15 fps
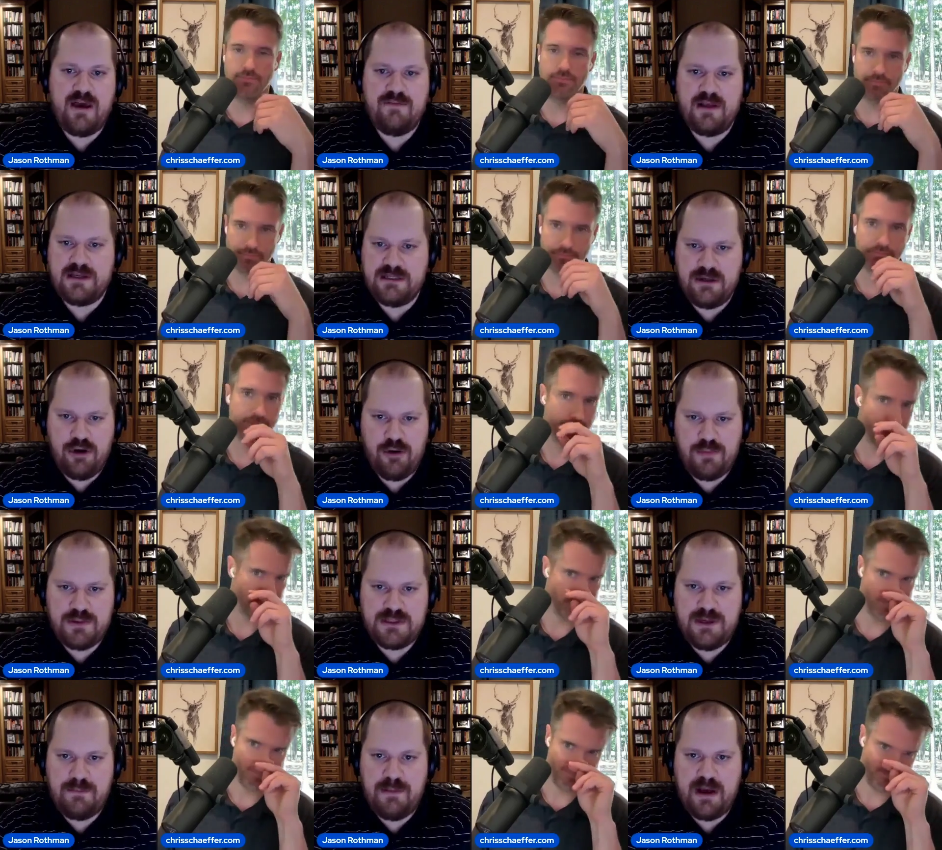Speaker 1: have like zero
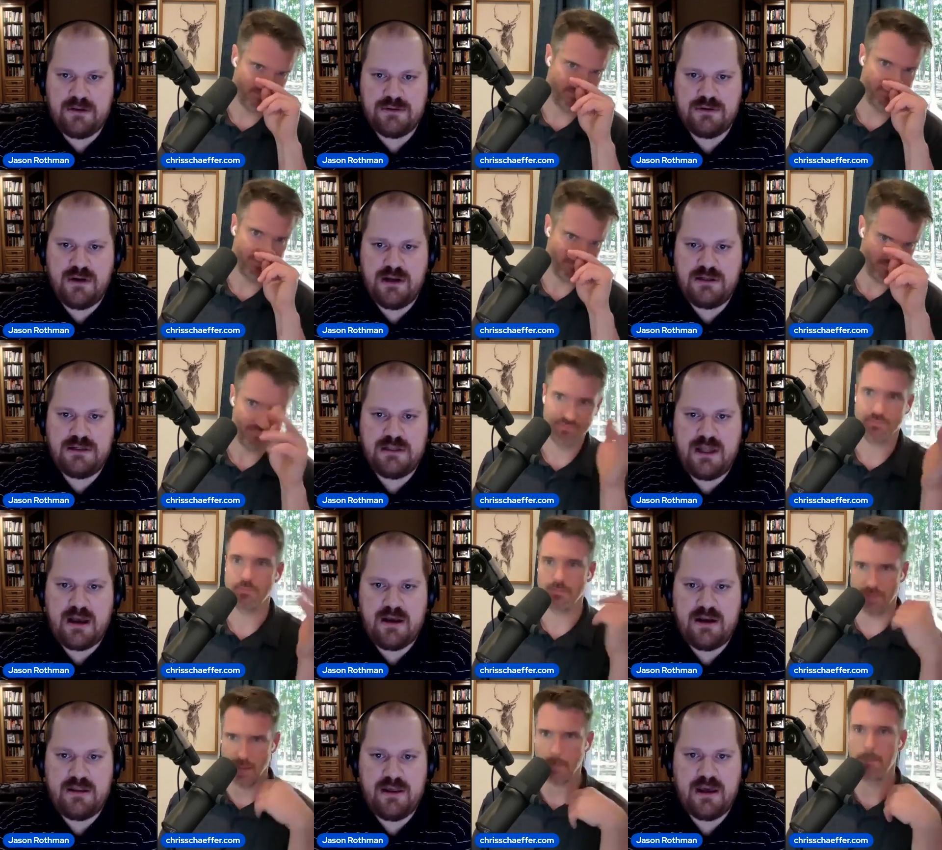percent bounce rates and that yep.
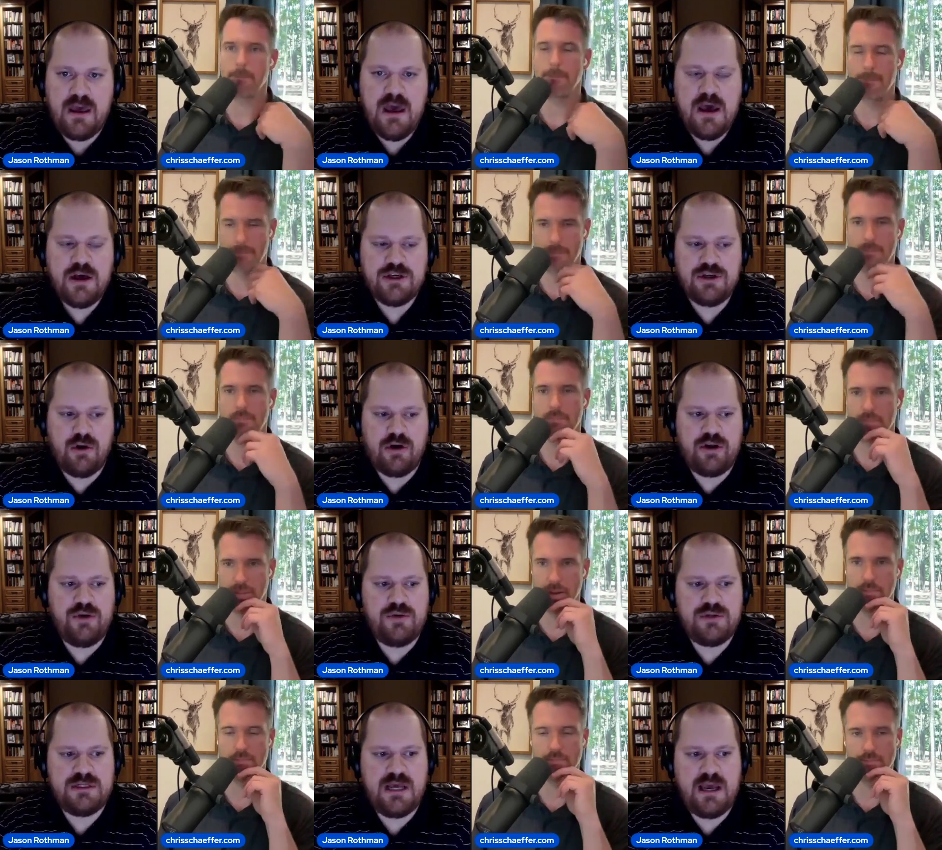kind of thing. So are yep. you
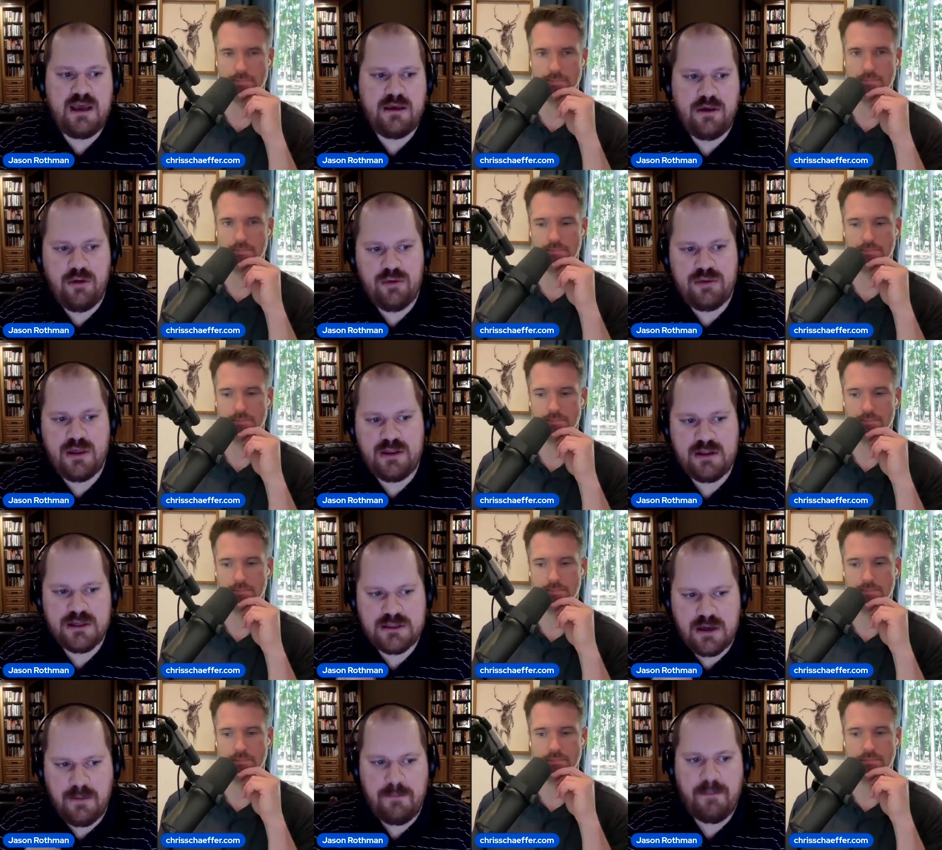saying you think this
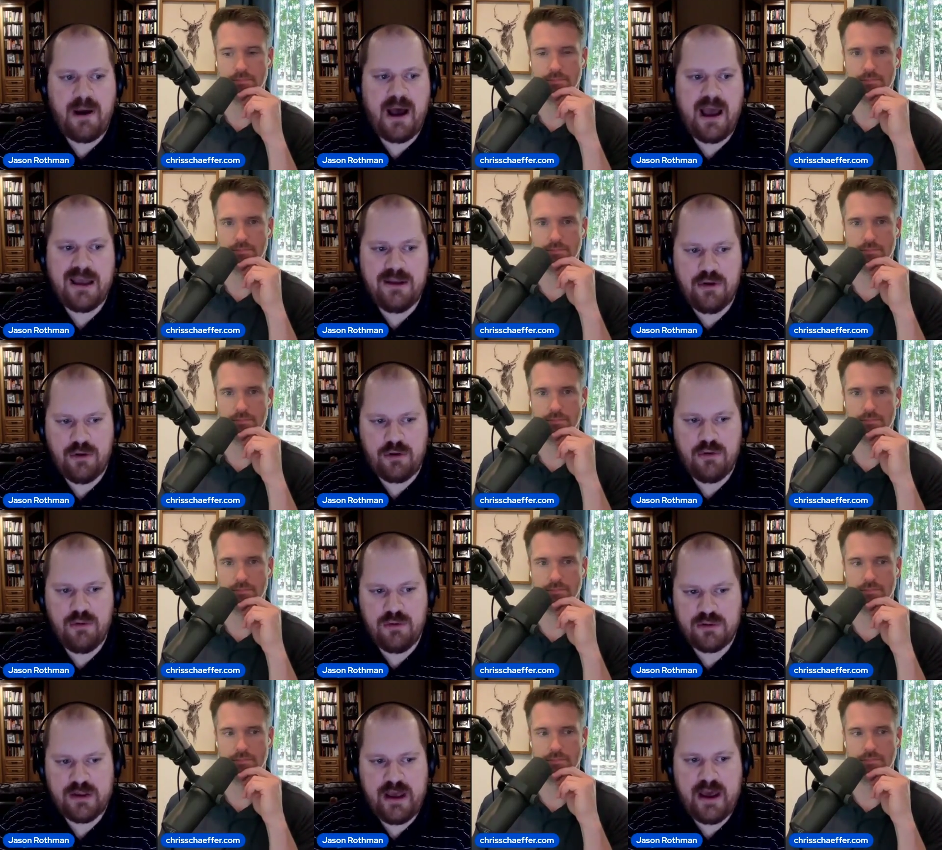combine your
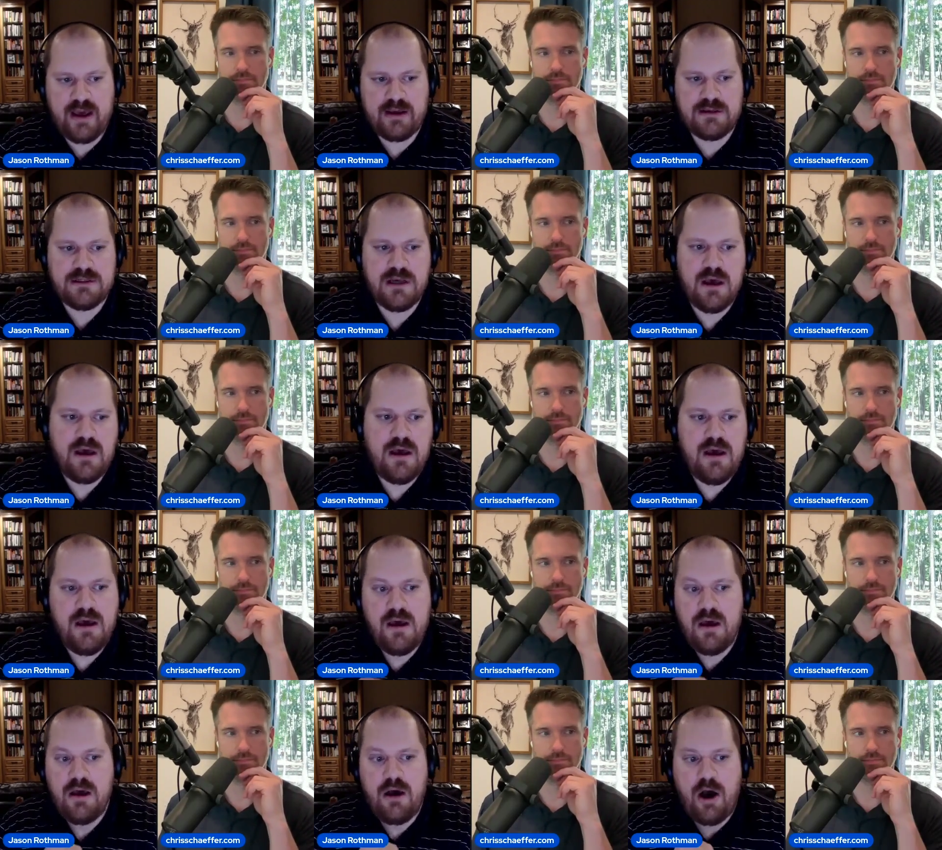Google tags
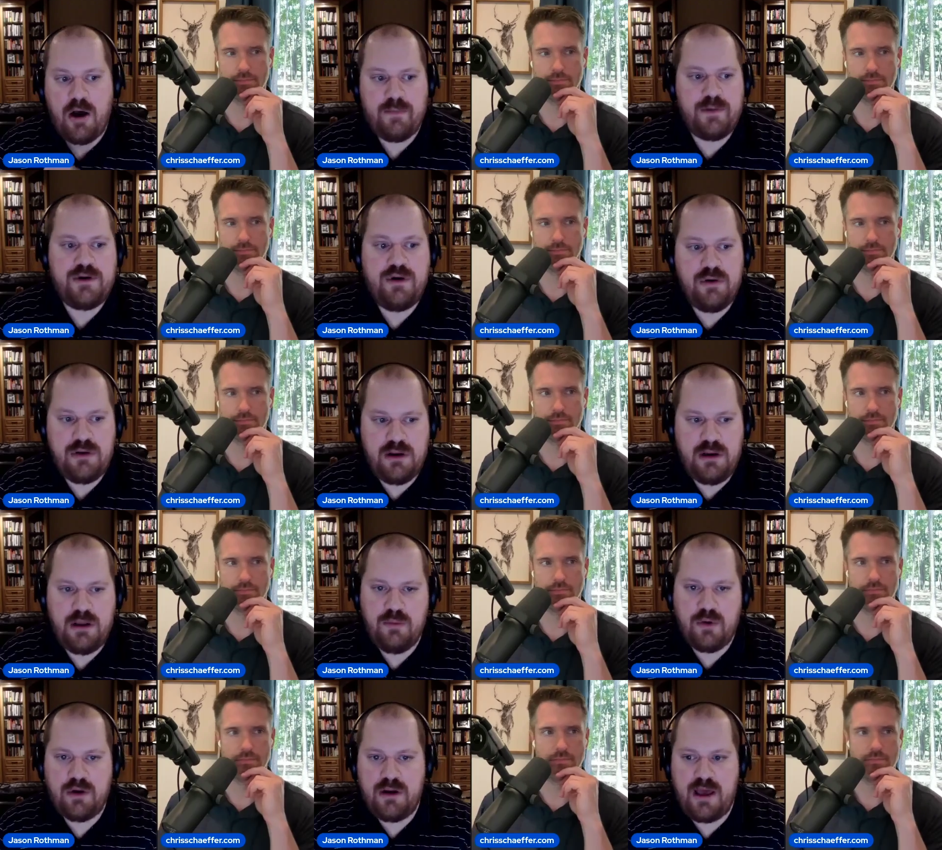opportunity
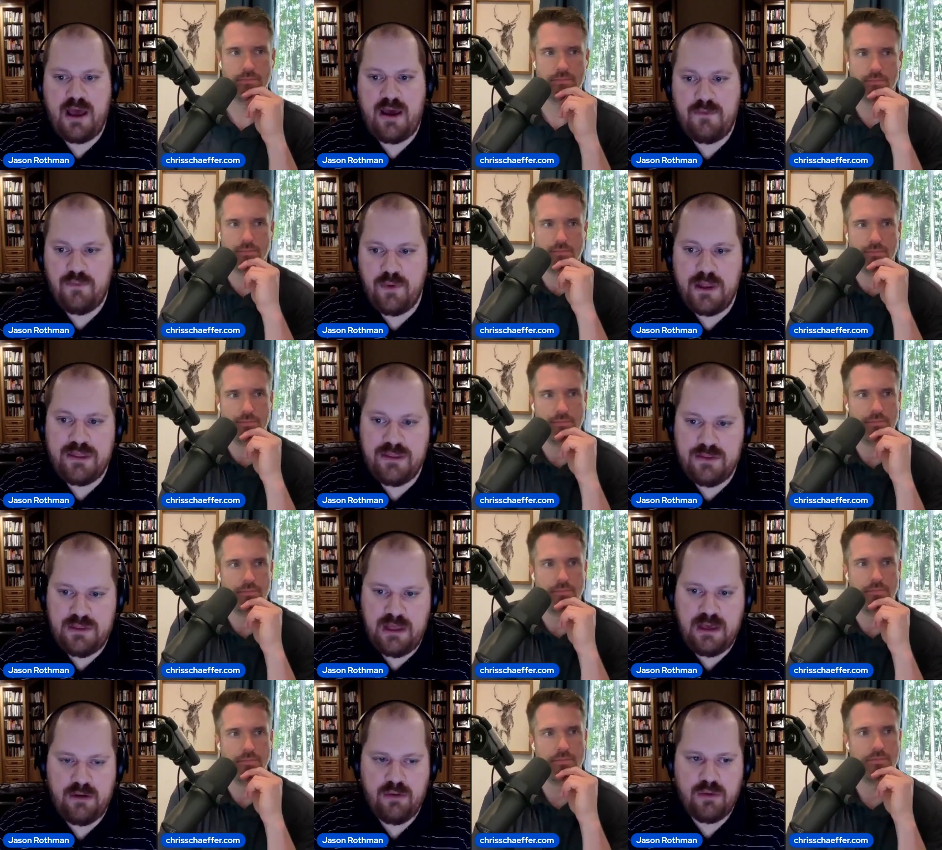we're going to have with
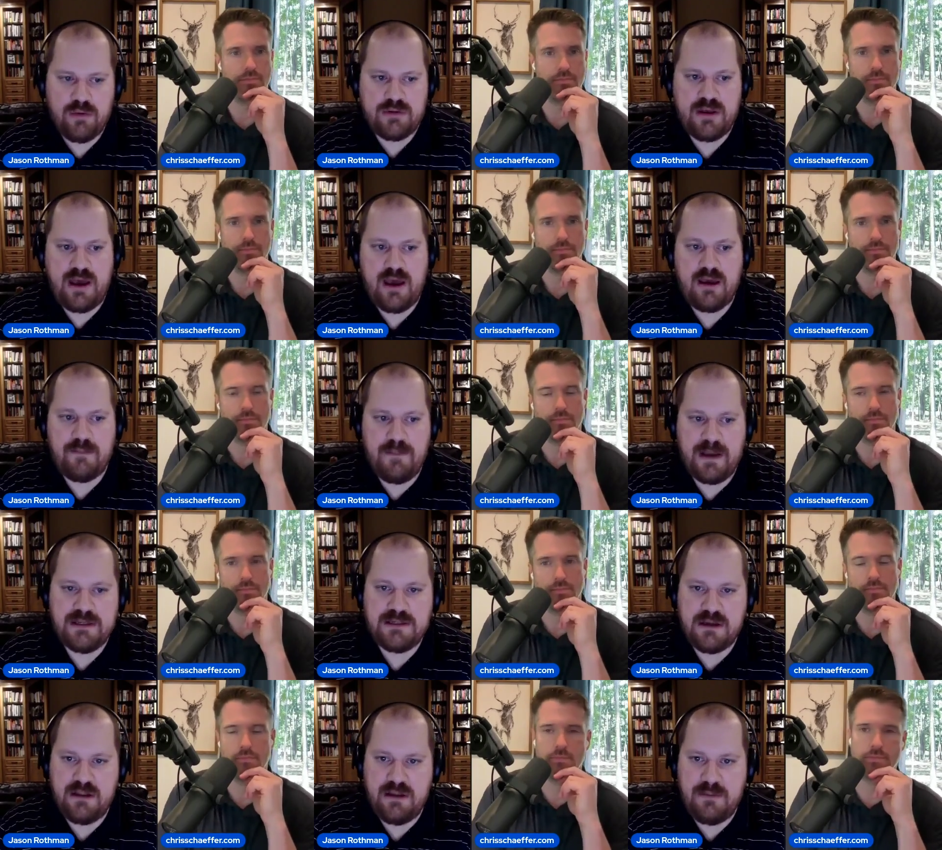the Google tag
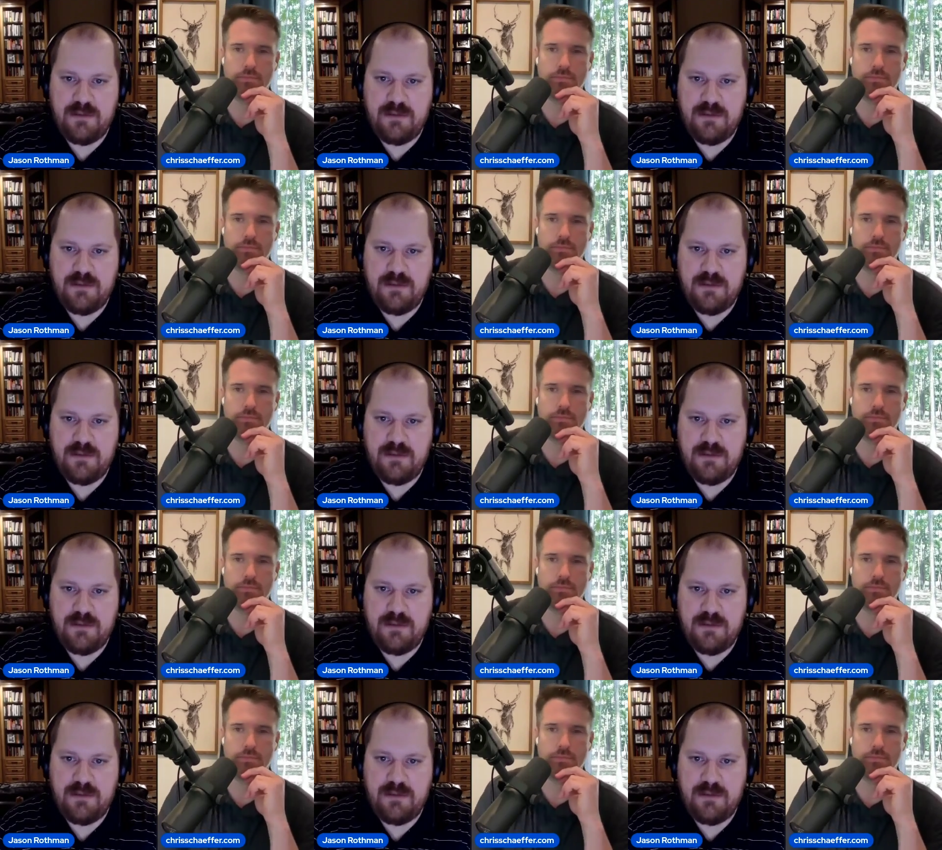basically